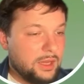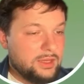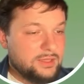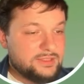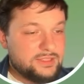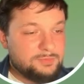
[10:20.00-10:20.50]

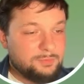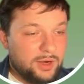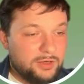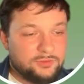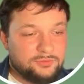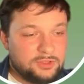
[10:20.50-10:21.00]
This
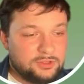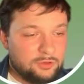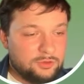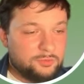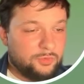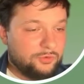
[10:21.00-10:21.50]
part of the
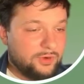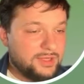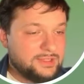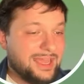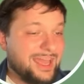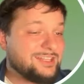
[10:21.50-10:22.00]
talk
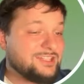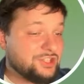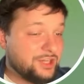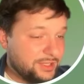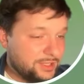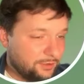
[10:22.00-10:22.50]
provides a
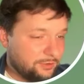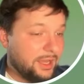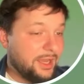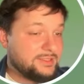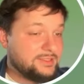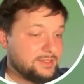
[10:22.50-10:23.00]
general
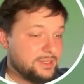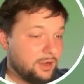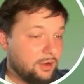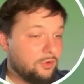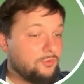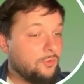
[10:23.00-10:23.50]
idea of